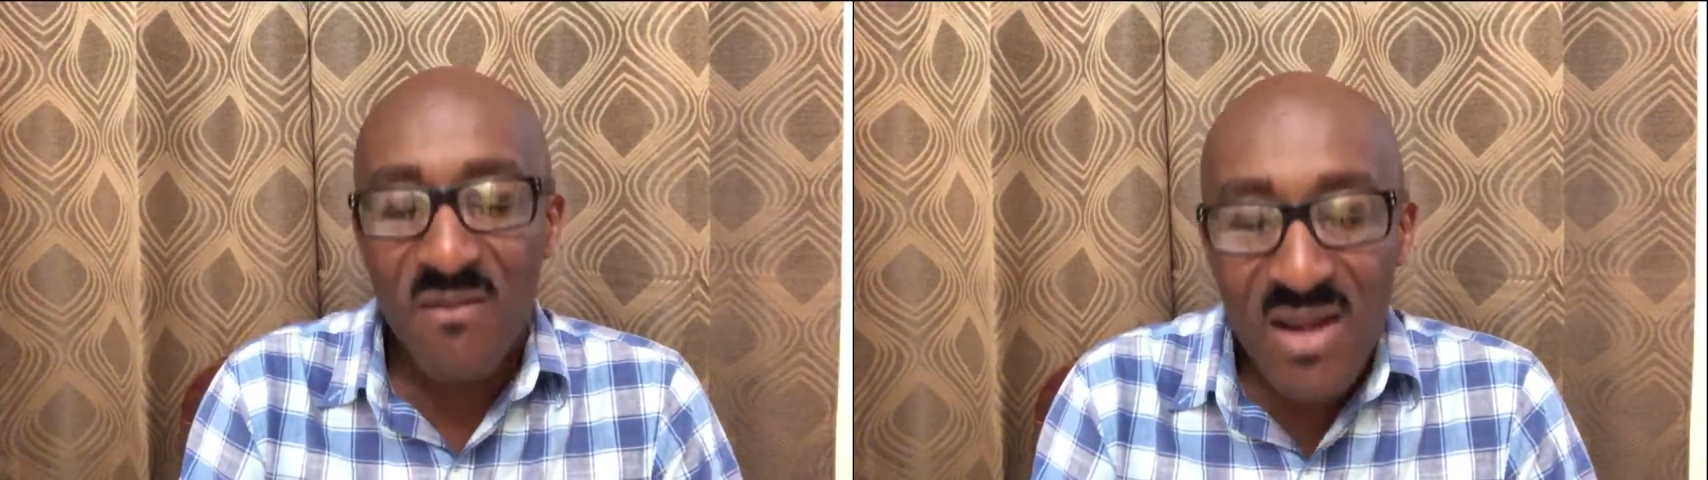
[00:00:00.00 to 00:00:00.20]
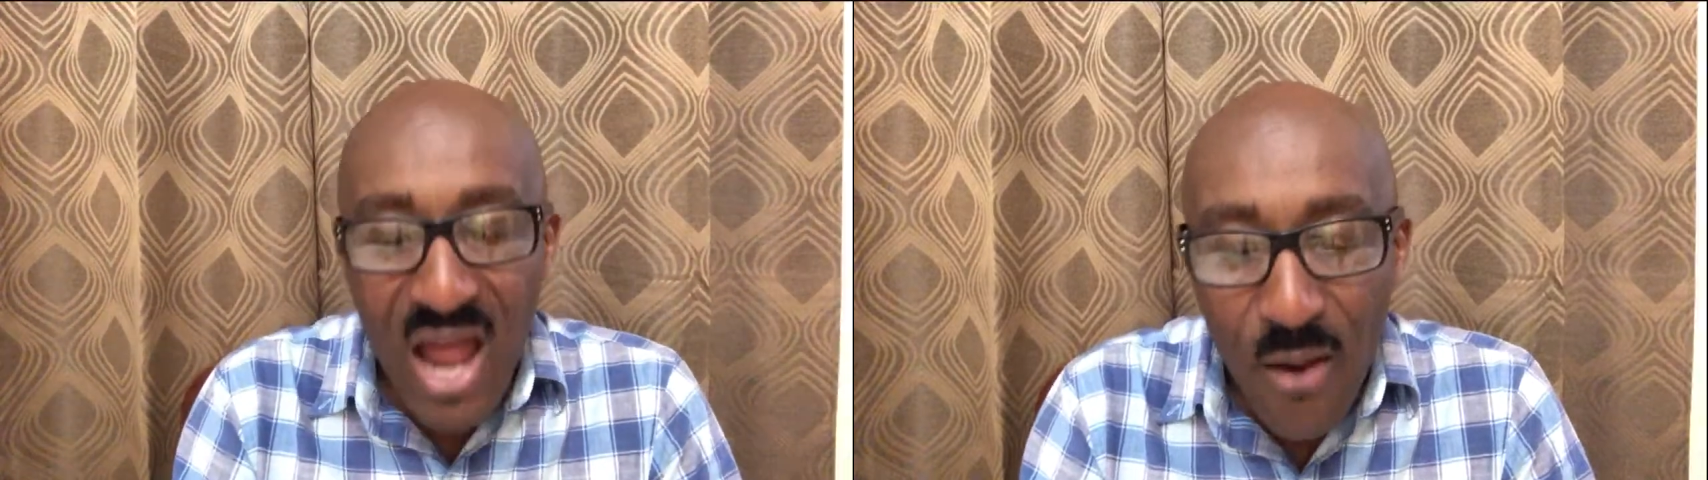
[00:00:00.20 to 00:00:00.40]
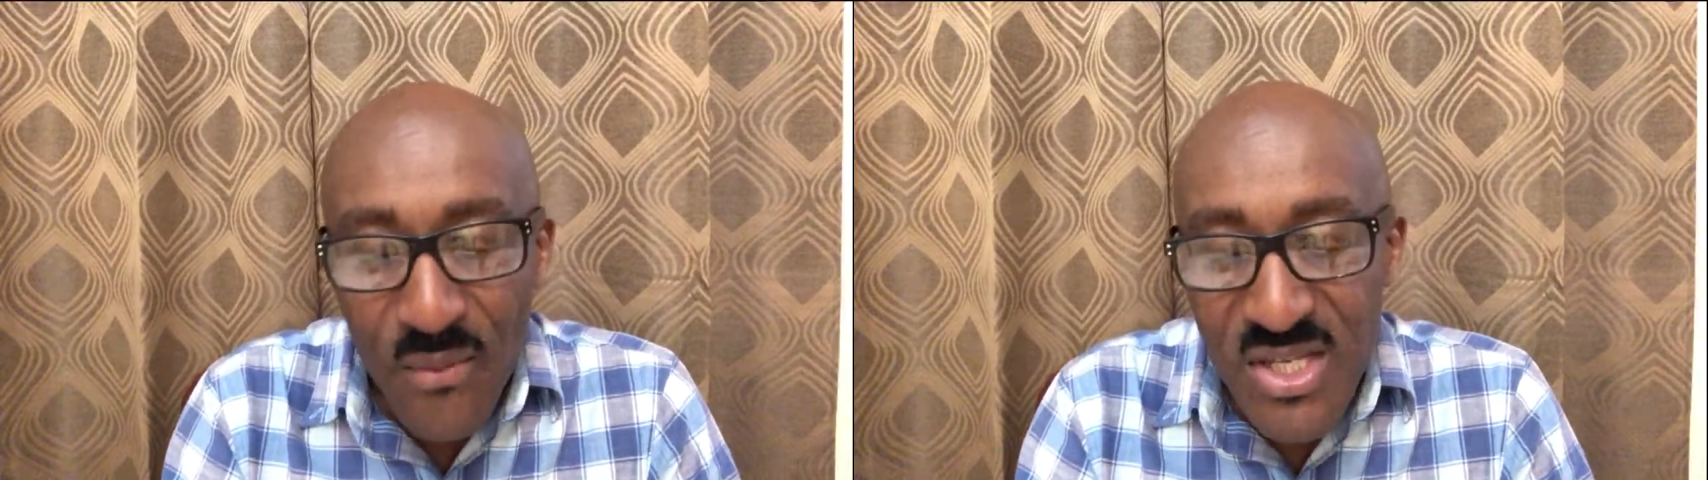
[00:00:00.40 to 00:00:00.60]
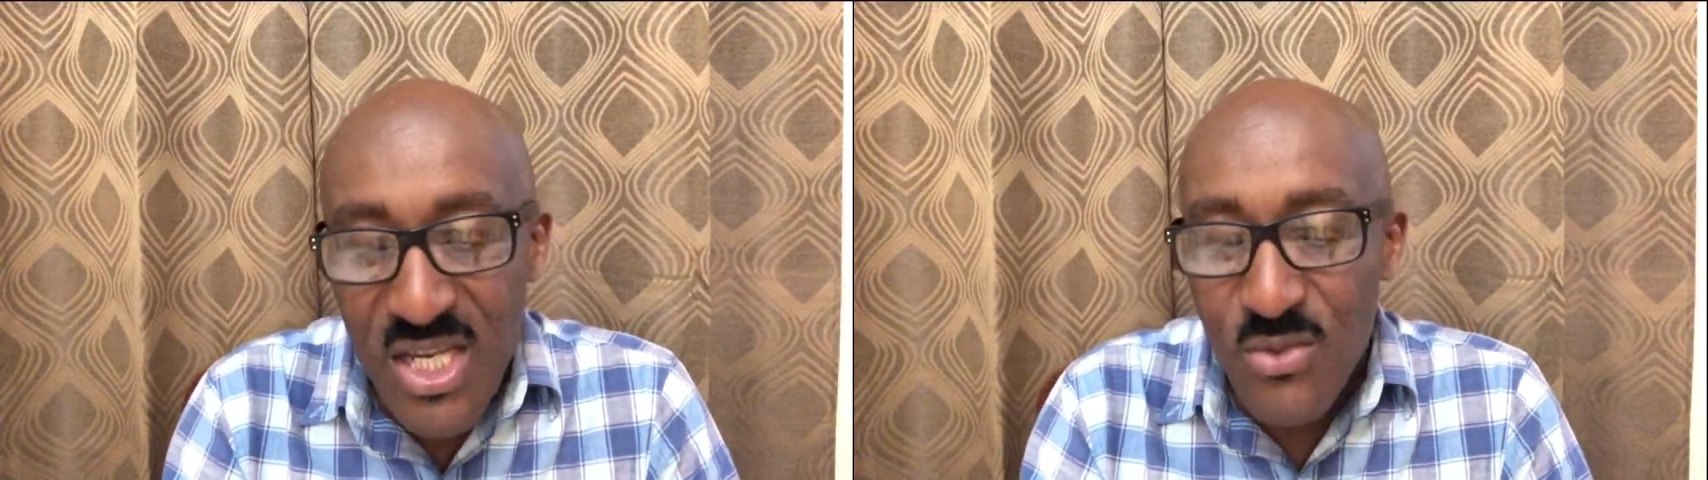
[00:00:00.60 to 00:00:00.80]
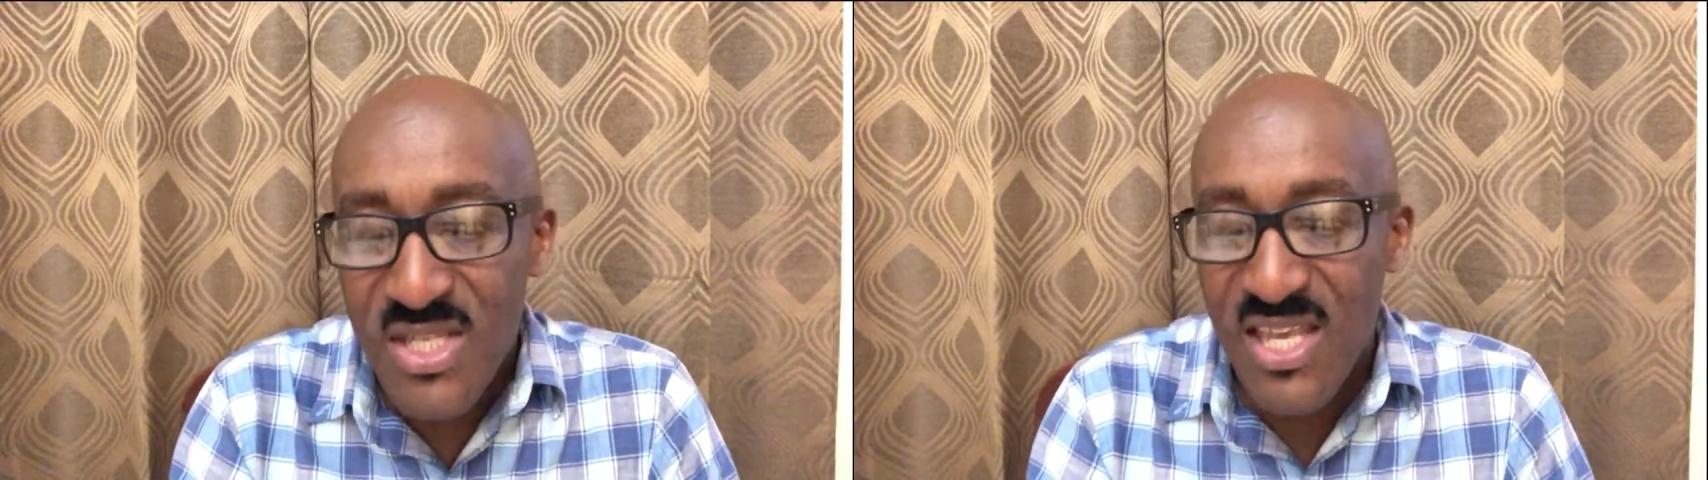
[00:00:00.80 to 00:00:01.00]
language
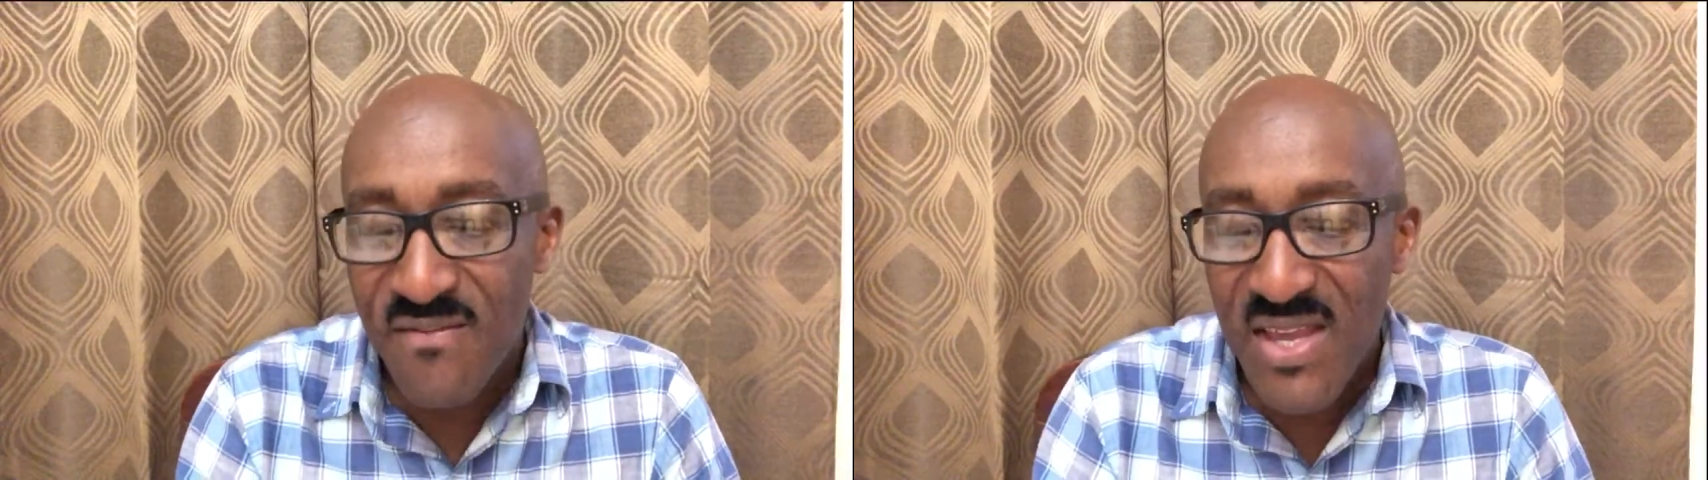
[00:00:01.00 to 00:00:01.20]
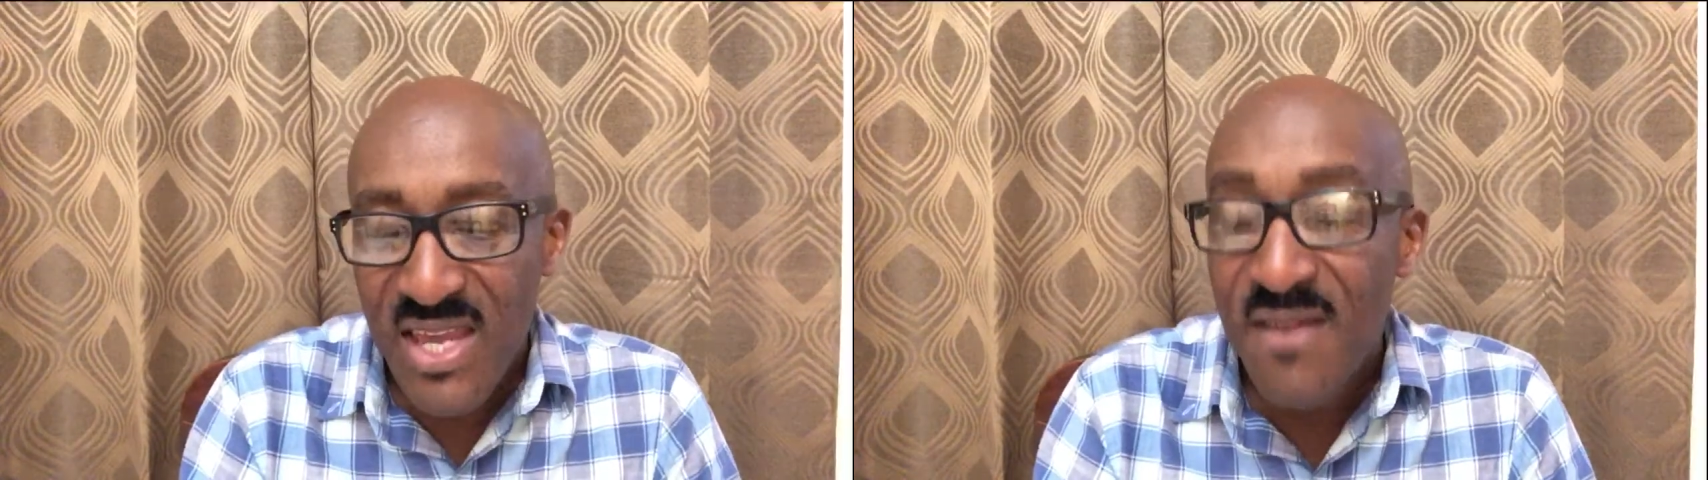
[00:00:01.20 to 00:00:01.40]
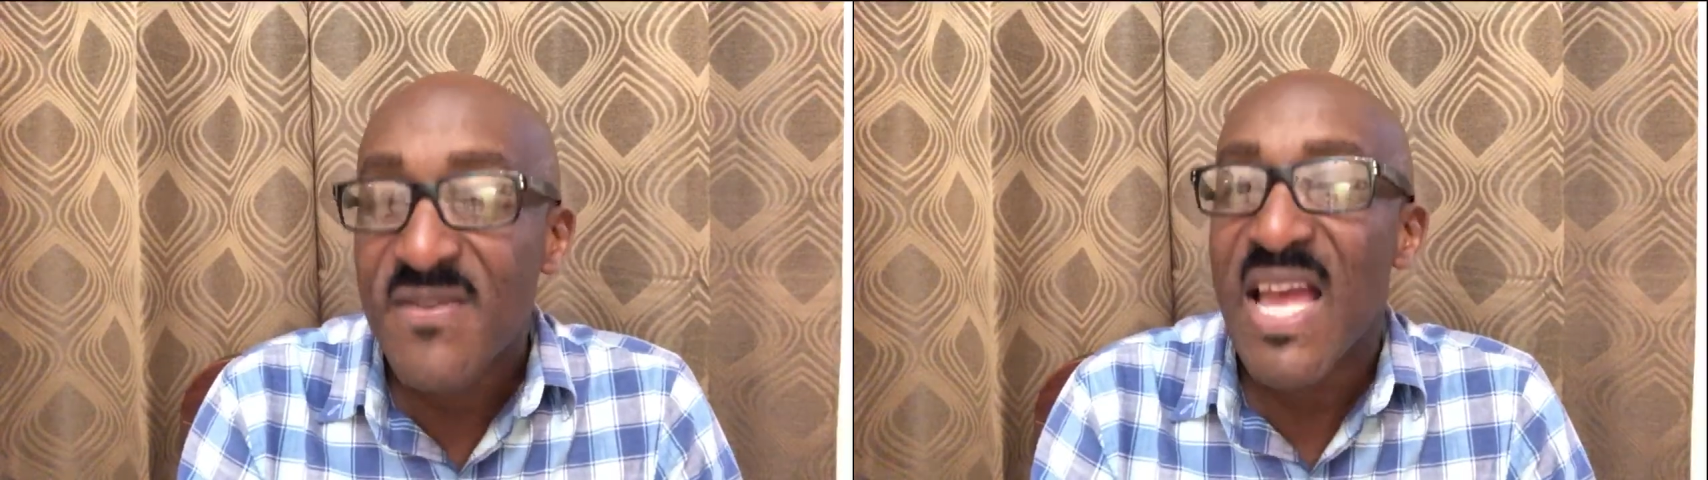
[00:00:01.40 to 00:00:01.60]
is receiving gifts